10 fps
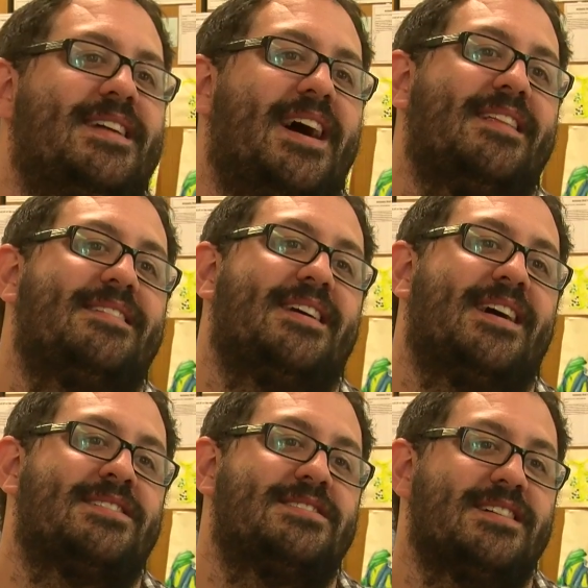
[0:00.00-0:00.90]
that's
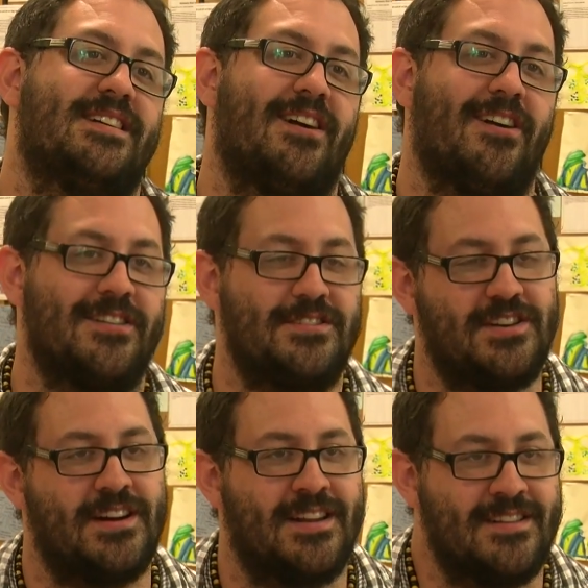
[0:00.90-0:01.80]
actually
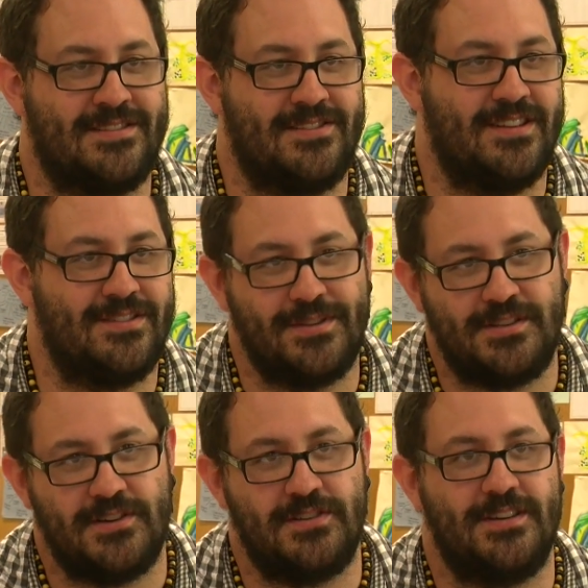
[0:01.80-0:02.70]
co-constructing stories with
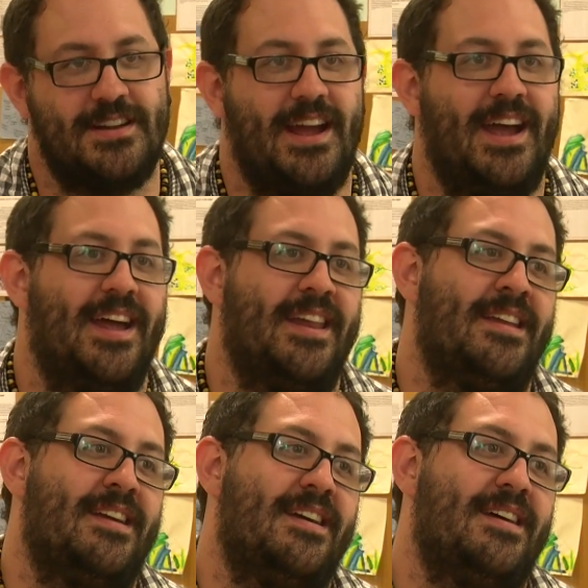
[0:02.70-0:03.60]
children and
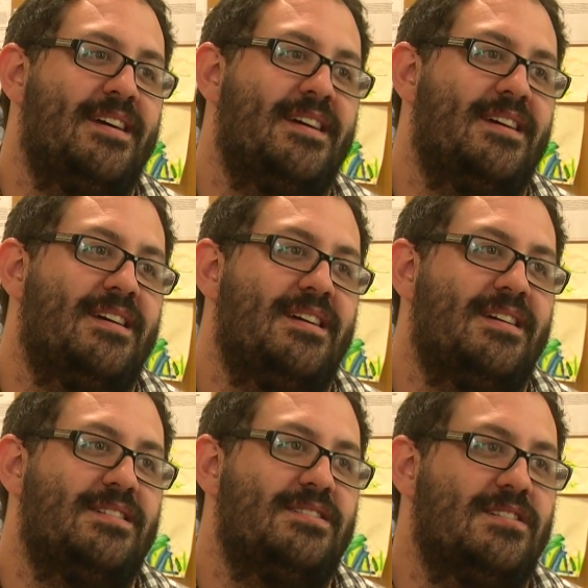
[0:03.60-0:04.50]

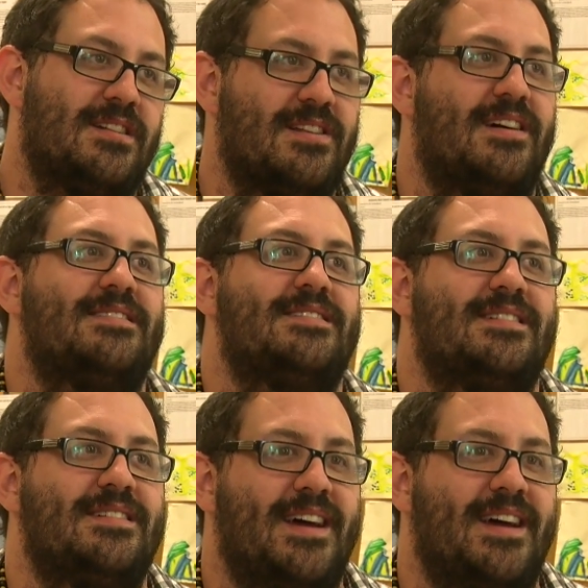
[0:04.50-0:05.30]
utilising